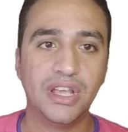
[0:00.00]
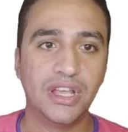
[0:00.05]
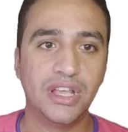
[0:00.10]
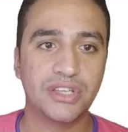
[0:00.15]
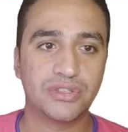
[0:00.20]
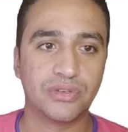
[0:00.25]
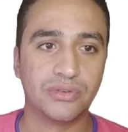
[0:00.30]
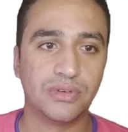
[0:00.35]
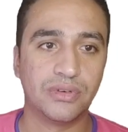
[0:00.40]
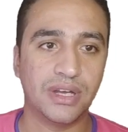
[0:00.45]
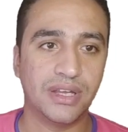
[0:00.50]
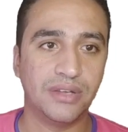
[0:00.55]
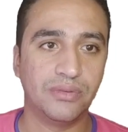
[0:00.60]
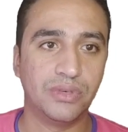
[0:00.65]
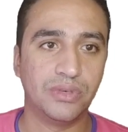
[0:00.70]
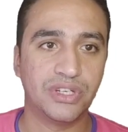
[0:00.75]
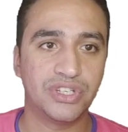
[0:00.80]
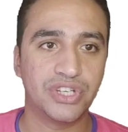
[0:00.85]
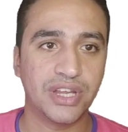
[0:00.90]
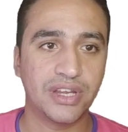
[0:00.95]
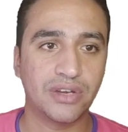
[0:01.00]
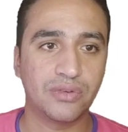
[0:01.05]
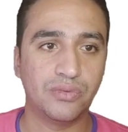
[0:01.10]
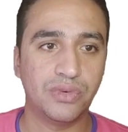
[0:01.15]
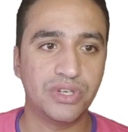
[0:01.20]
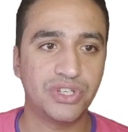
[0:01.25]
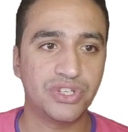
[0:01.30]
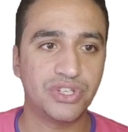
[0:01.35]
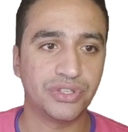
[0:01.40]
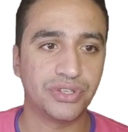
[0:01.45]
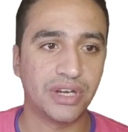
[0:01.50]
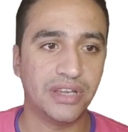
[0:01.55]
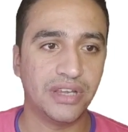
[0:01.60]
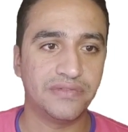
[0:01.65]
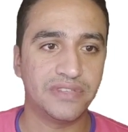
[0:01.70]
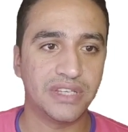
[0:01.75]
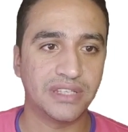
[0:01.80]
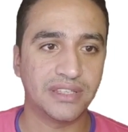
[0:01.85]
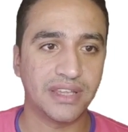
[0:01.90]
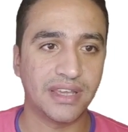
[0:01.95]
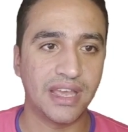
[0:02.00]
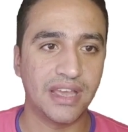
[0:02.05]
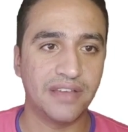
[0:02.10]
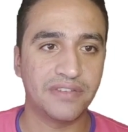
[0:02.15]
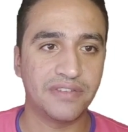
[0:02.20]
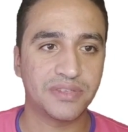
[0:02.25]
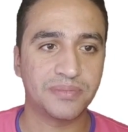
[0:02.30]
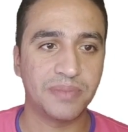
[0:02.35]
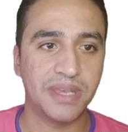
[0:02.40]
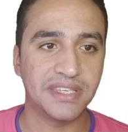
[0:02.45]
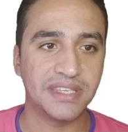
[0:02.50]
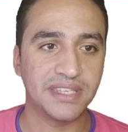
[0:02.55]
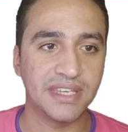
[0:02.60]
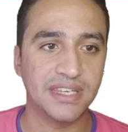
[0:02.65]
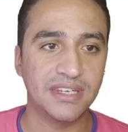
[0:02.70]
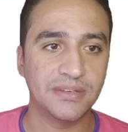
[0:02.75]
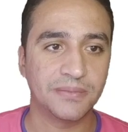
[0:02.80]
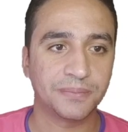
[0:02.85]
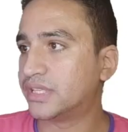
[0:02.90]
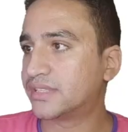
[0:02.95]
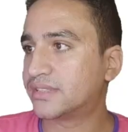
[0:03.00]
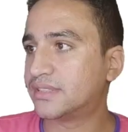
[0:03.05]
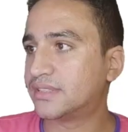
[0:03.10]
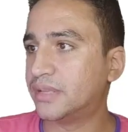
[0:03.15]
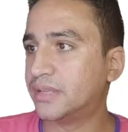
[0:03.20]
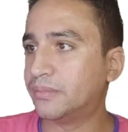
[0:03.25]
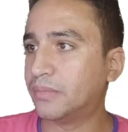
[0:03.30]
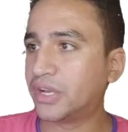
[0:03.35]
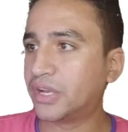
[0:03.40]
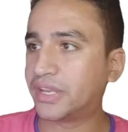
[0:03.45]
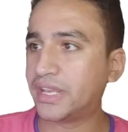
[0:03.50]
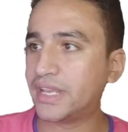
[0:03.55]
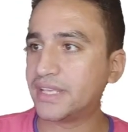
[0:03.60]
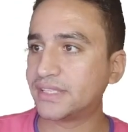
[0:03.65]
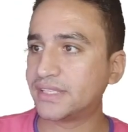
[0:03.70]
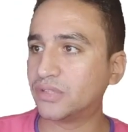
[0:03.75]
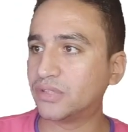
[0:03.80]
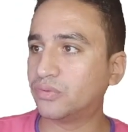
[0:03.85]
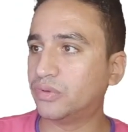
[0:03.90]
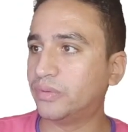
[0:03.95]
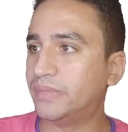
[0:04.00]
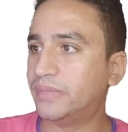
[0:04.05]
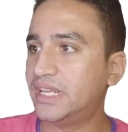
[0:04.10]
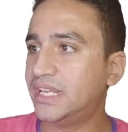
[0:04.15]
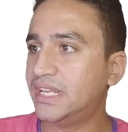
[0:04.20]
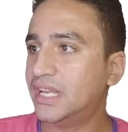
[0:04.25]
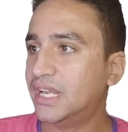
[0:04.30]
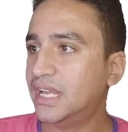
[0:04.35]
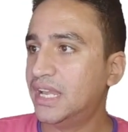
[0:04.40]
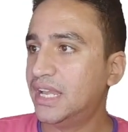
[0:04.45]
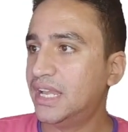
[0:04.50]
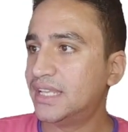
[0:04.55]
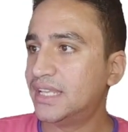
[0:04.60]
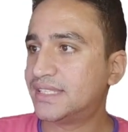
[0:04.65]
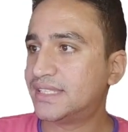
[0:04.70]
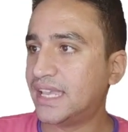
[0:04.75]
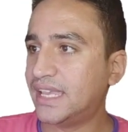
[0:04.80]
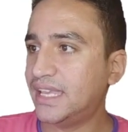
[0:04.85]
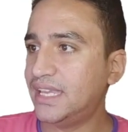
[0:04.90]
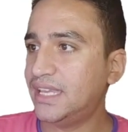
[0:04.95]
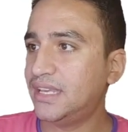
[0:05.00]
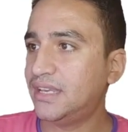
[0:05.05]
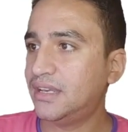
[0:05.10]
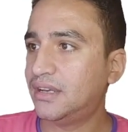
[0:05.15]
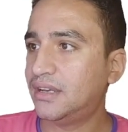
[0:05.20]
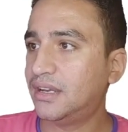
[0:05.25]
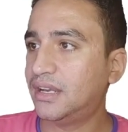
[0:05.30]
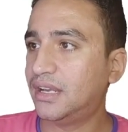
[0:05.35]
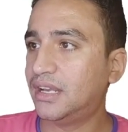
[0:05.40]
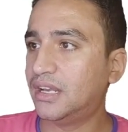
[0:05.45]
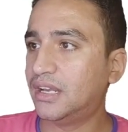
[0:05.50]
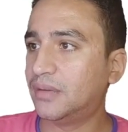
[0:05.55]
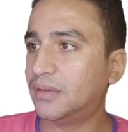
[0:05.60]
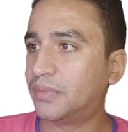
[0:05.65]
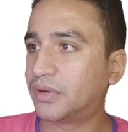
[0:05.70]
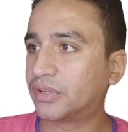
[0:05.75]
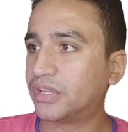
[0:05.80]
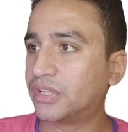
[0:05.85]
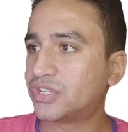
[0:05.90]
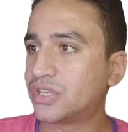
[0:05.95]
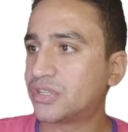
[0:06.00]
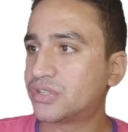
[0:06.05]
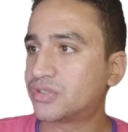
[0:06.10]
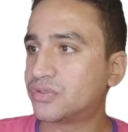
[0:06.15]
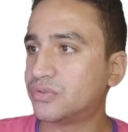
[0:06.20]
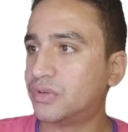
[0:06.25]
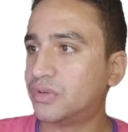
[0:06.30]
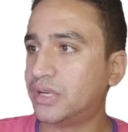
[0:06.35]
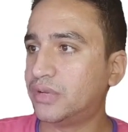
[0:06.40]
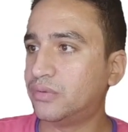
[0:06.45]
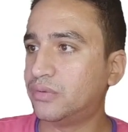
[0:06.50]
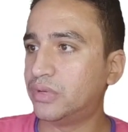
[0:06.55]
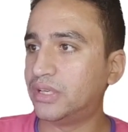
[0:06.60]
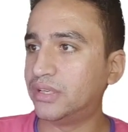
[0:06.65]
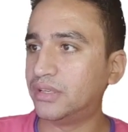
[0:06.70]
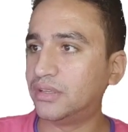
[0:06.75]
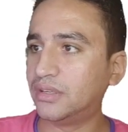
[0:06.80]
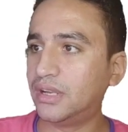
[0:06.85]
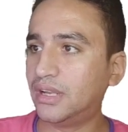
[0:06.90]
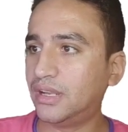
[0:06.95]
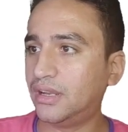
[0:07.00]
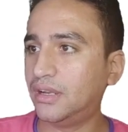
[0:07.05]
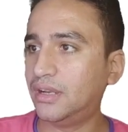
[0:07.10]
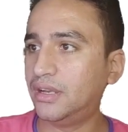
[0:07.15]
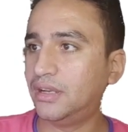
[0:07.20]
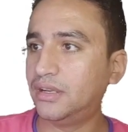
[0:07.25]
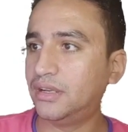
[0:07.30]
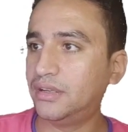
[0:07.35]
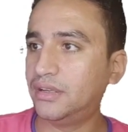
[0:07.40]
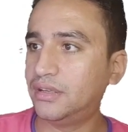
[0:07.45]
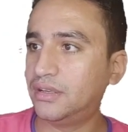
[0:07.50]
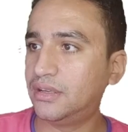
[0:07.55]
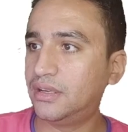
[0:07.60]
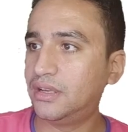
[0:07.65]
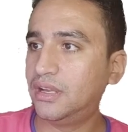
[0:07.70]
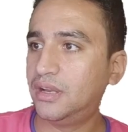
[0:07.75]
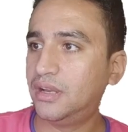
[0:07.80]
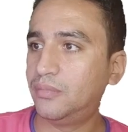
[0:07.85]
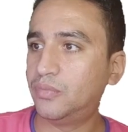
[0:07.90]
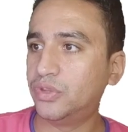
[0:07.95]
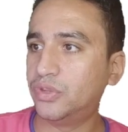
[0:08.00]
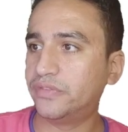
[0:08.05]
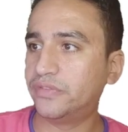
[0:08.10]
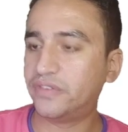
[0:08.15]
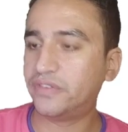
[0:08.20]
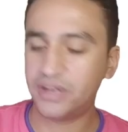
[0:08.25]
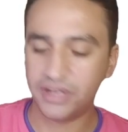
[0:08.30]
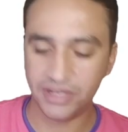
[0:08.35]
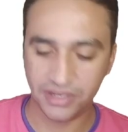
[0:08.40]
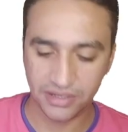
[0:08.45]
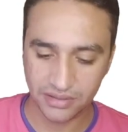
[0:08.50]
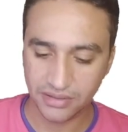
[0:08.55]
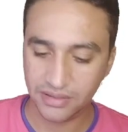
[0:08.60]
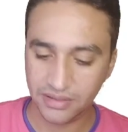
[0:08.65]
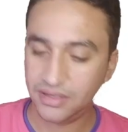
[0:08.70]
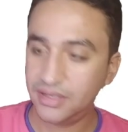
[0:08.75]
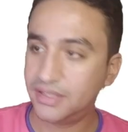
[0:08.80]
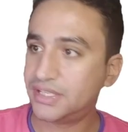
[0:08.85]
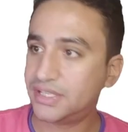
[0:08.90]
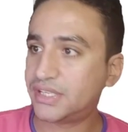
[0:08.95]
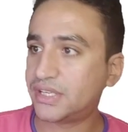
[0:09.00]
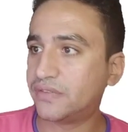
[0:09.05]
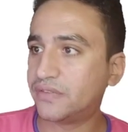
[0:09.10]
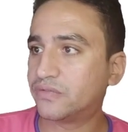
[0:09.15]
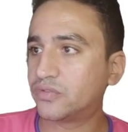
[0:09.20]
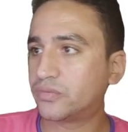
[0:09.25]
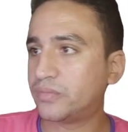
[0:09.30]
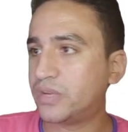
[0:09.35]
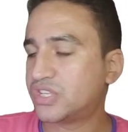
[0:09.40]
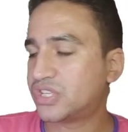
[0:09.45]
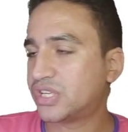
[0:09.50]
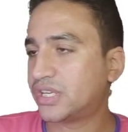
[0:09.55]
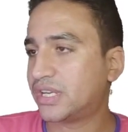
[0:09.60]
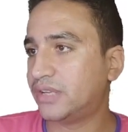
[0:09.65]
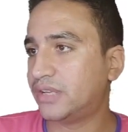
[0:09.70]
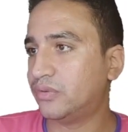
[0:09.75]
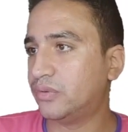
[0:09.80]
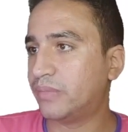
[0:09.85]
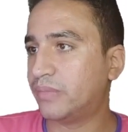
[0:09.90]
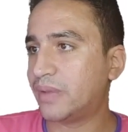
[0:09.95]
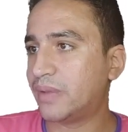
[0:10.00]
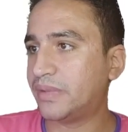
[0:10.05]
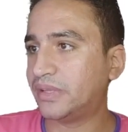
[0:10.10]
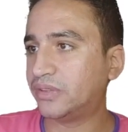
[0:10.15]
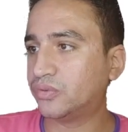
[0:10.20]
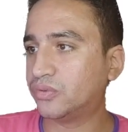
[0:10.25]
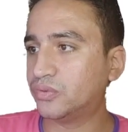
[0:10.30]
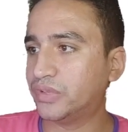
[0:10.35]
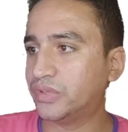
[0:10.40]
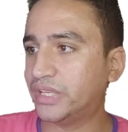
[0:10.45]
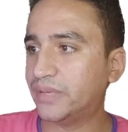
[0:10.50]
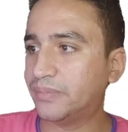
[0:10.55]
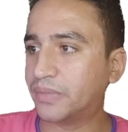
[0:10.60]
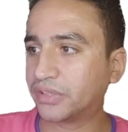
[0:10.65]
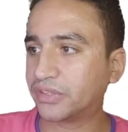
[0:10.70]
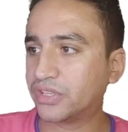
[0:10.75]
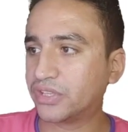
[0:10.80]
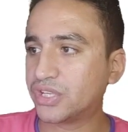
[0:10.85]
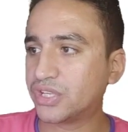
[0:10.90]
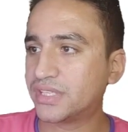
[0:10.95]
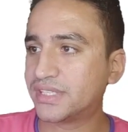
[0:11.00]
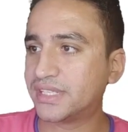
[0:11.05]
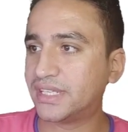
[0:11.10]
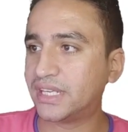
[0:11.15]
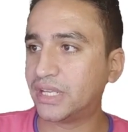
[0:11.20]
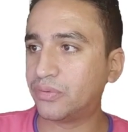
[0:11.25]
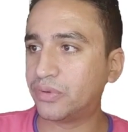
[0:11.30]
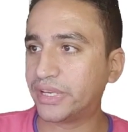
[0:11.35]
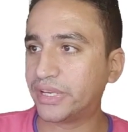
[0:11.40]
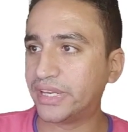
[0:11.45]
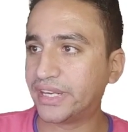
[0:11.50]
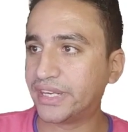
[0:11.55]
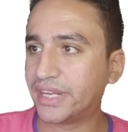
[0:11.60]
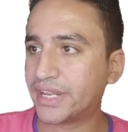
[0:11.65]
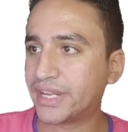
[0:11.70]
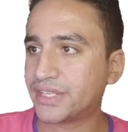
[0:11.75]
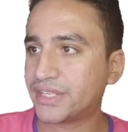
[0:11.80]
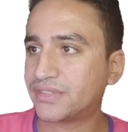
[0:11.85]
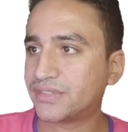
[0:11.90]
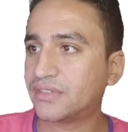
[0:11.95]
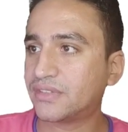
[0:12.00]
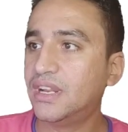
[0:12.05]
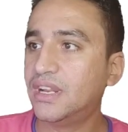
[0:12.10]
So I will check which drive that I have space in. In my case, it will be the E partition. So I will modify this information. I will map it to E partition. Then I will click Next.